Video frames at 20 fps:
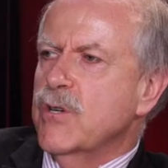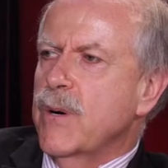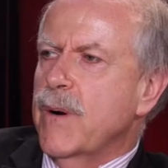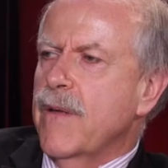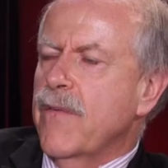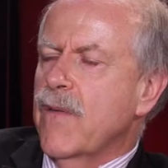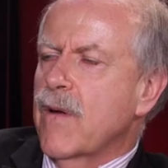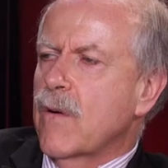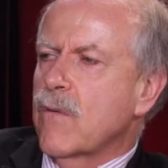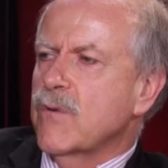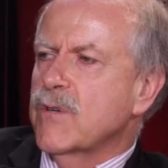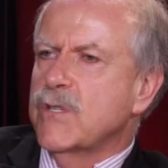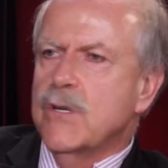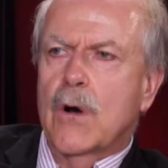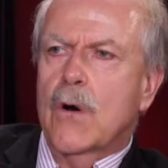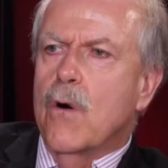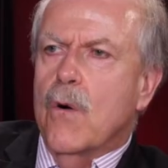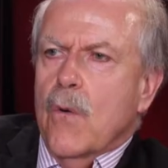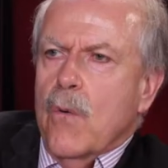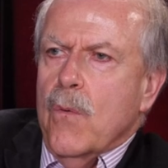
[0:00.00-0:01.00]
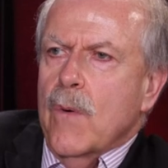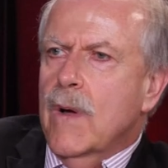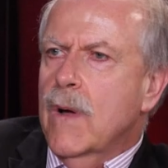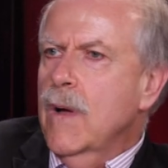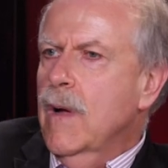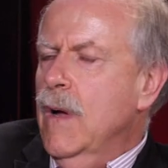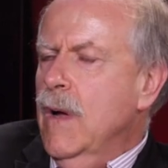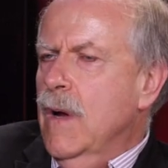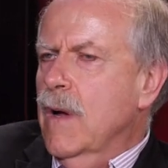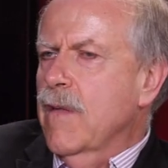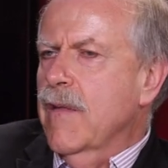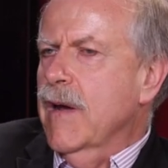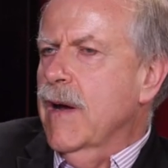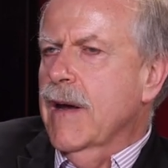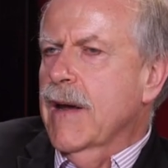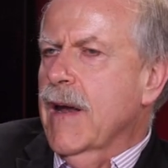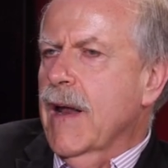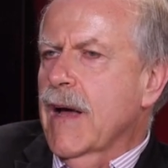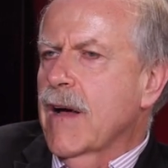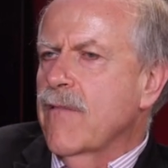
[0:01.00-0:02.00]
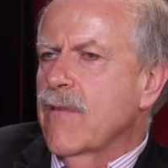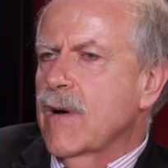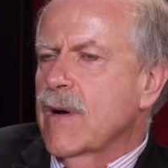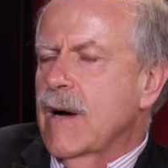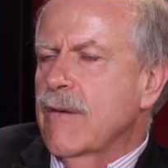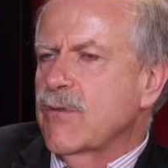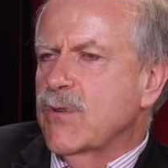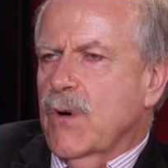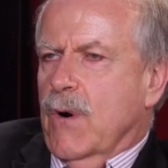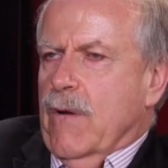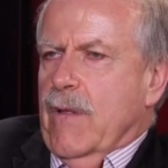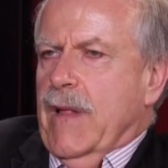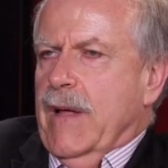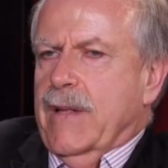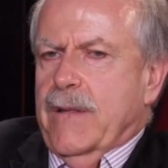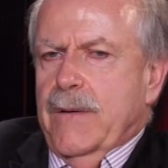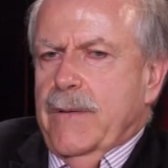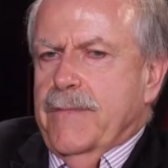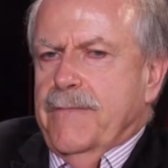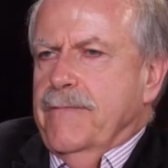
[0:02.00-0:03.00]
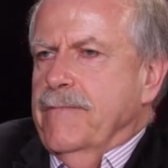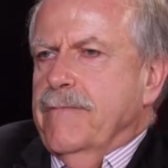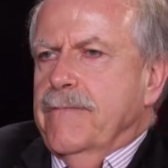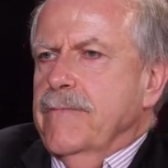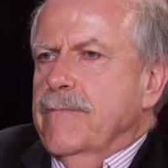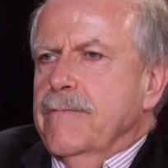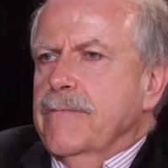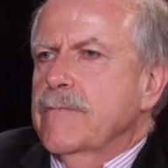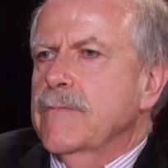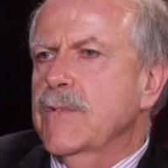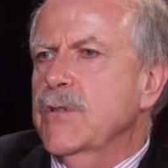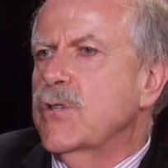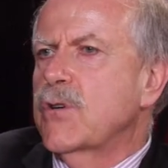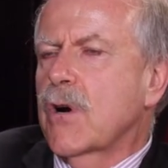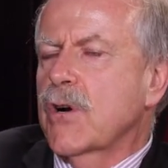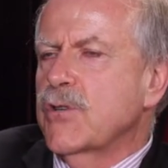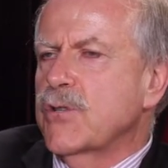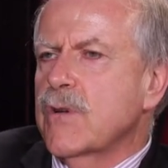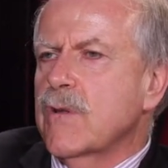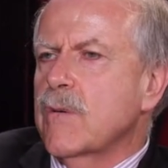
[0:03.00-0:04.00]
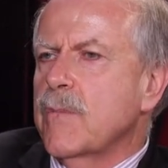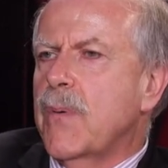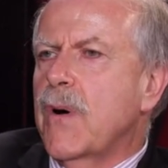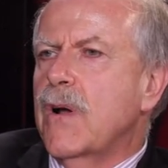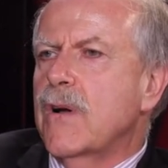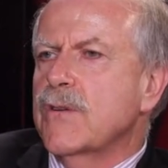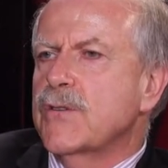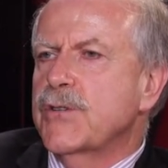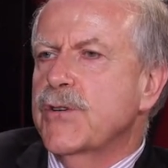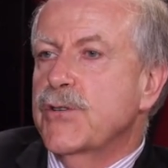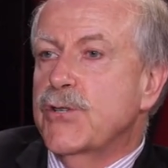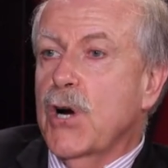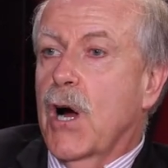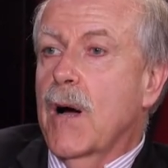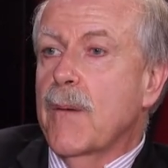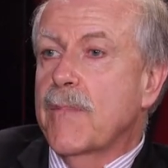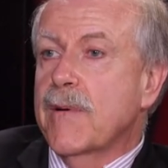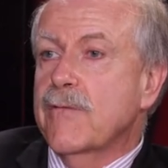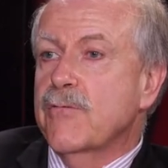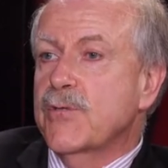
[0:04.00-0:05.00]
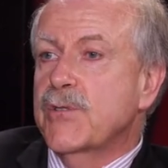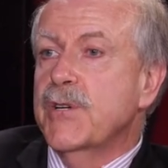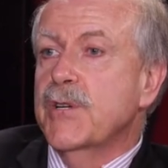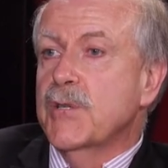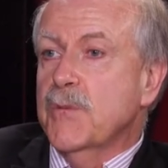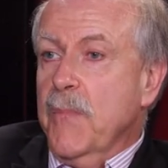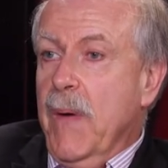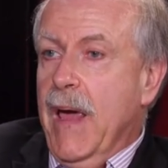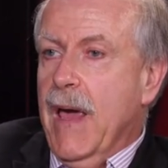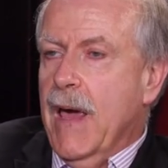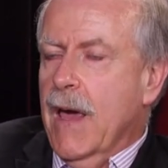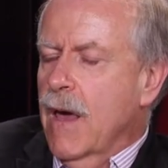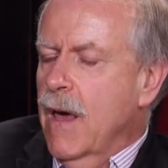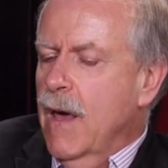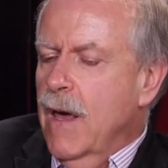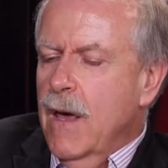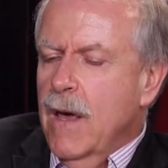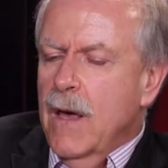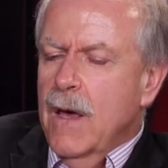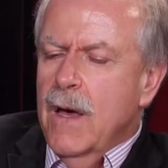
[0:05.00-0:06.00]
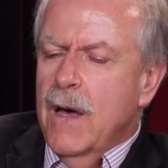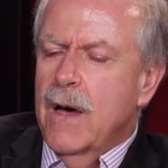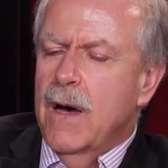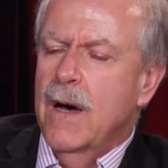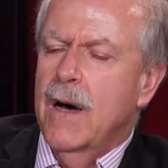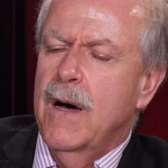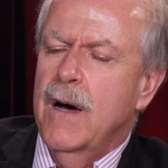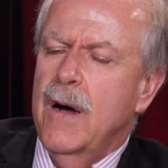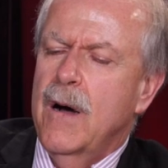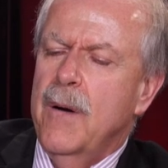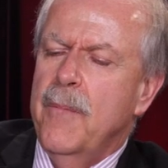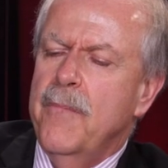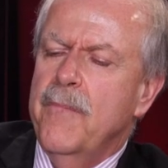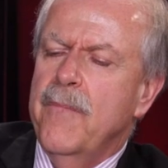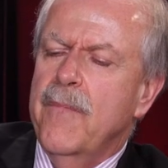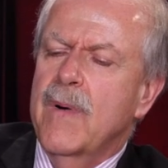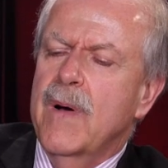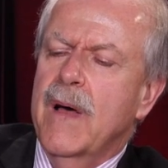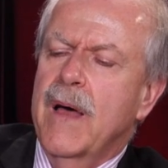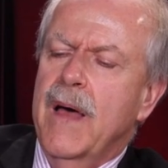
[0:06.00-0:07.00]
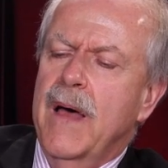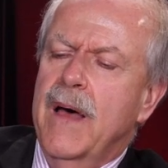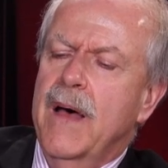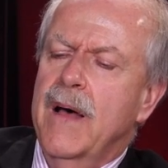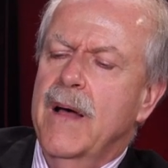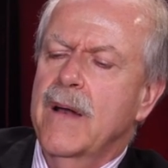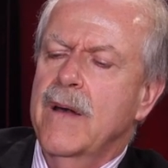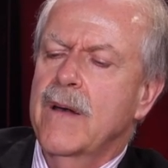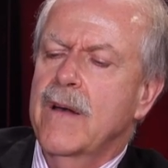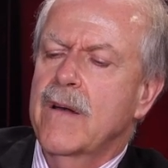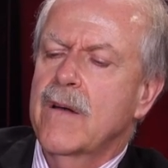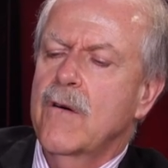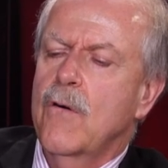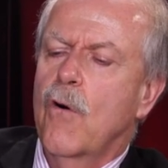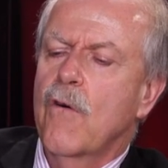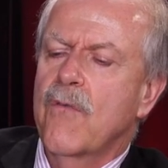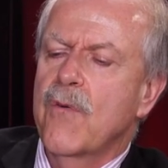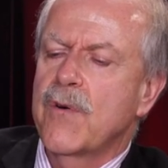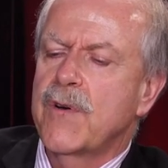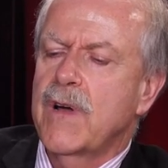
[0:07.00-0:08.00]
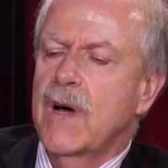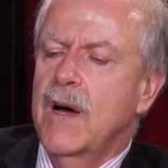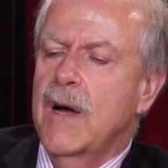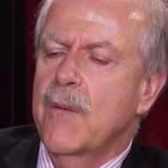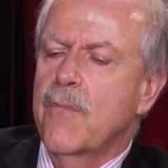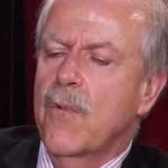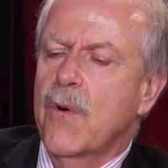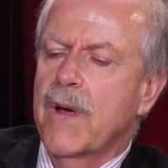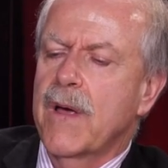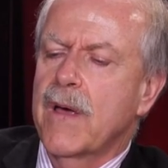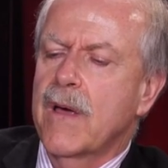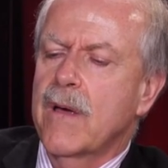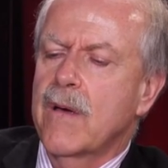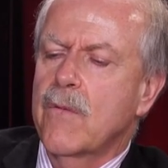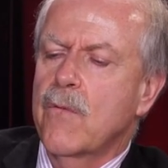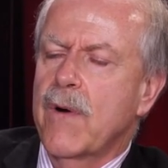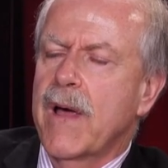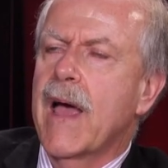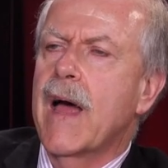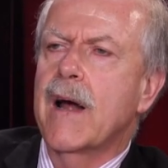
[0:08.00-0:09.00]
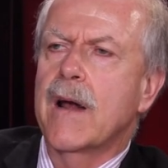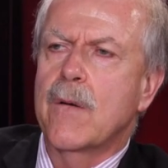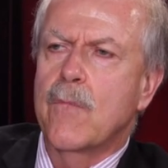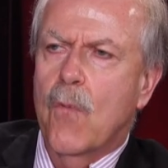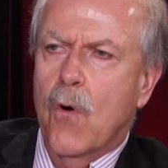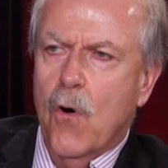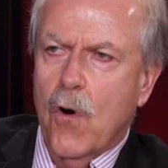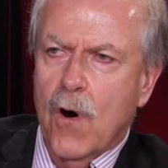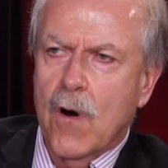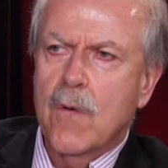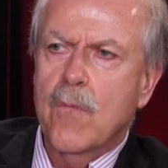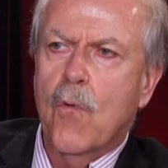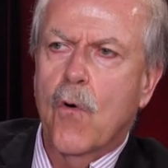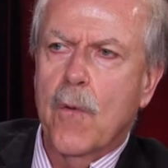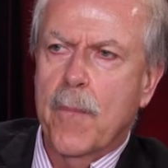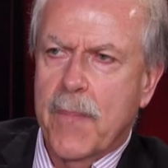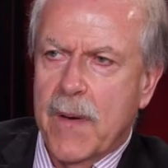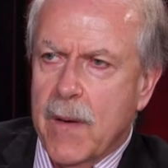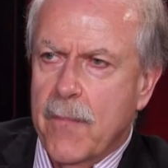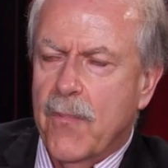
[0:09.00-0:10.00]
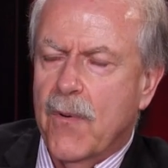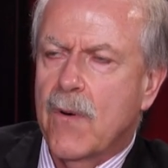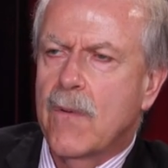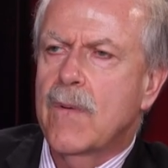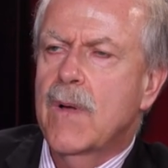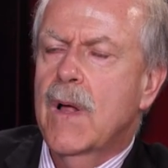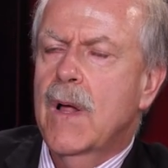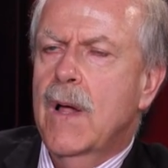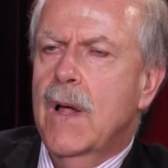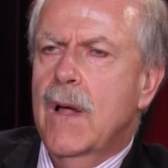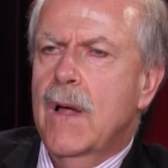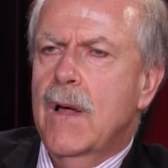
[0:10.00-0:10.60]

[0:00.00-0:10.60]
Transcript: joined, there was no, they didn't have a, I was sort of like the in charge of the policy shop. It was just me. And over time, we added more people